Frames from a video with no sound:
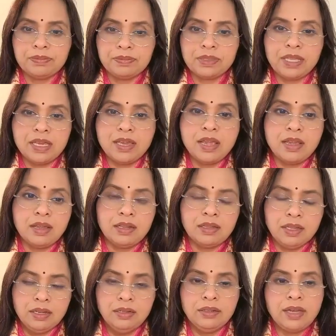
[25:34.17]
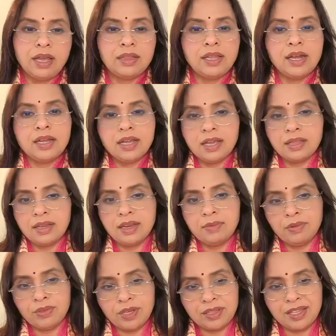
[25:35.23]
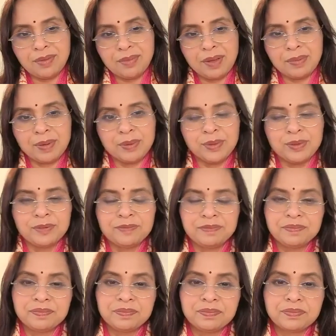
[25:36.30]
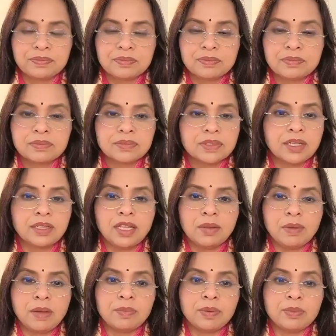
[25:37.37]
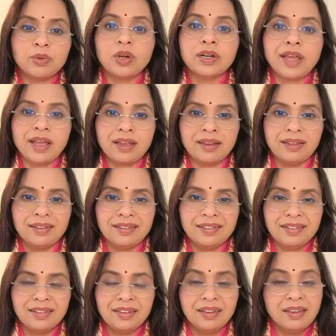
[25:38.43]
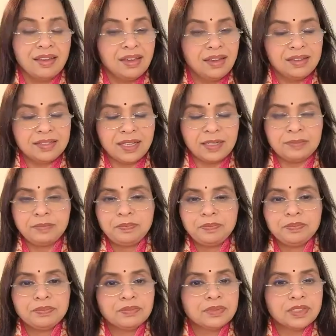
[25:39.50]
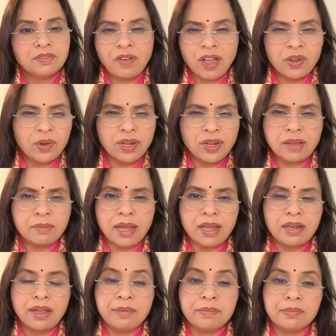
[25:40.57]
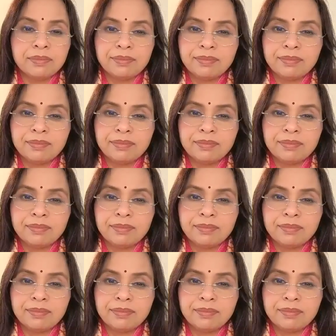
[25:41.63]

singing kirtan and they are taking the name of Chaitanya Mahaprabhu. Chaitanya Mahaprabhu got angry. He said, why are you taking my name?